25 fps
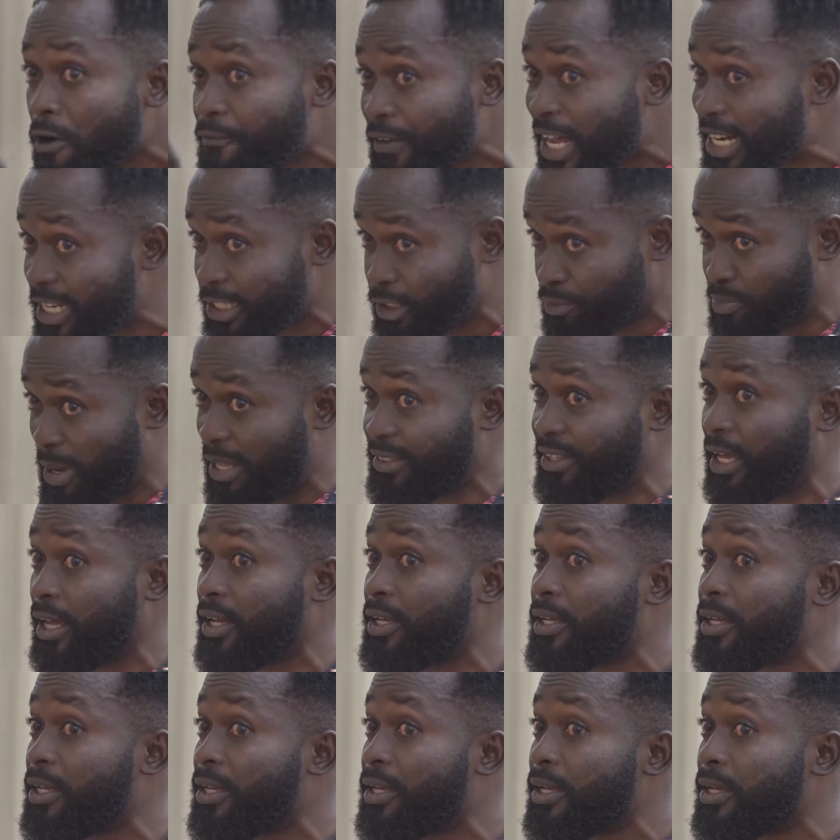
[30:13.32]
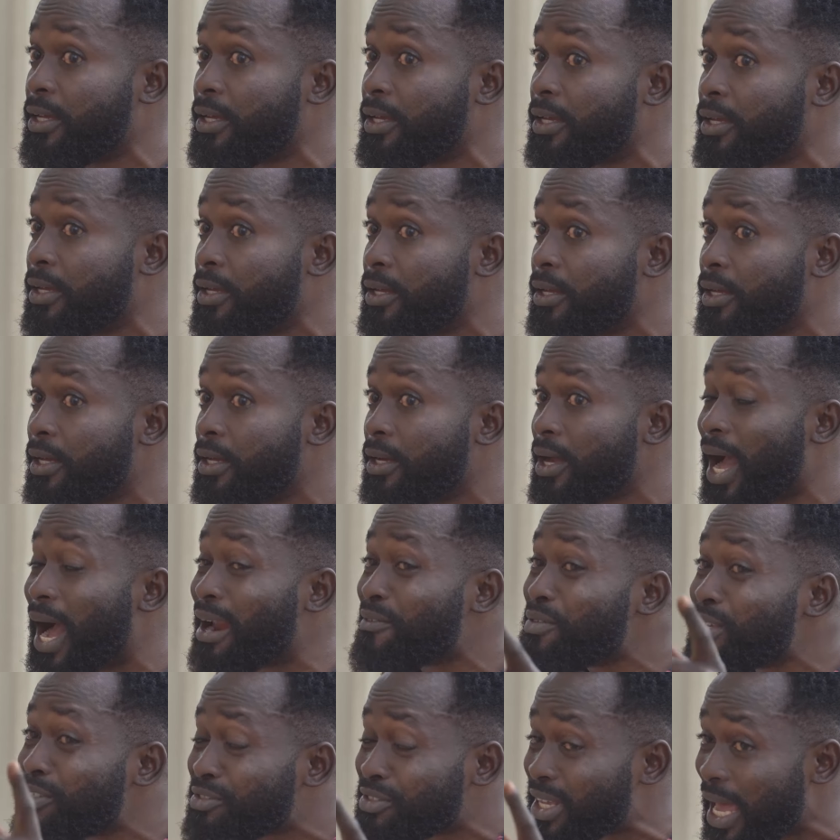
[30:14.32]
over this matter.
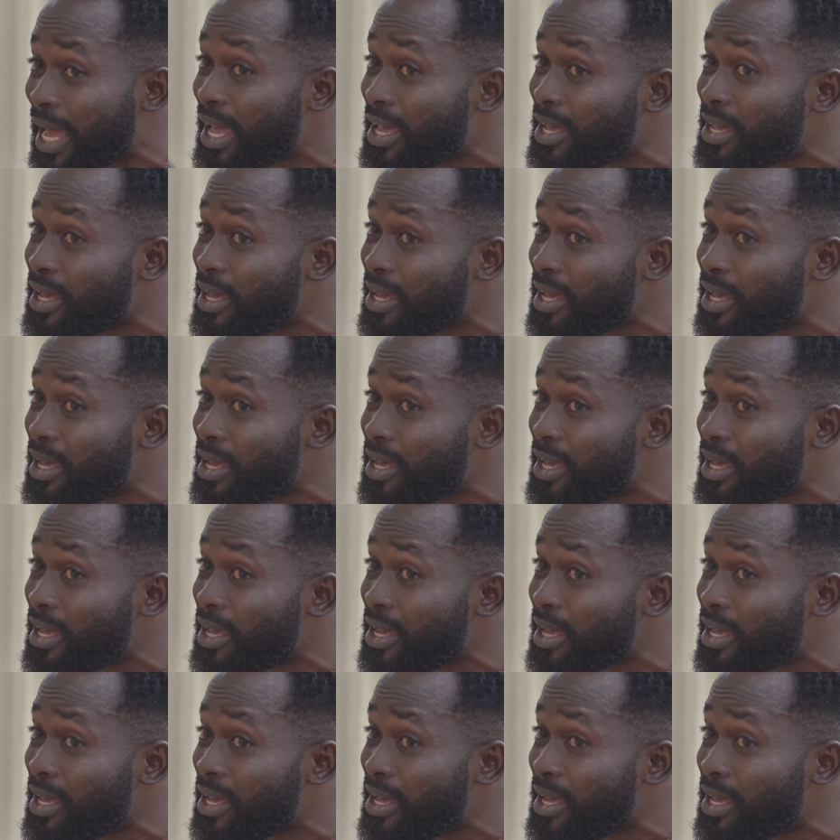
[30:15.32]
Arinze,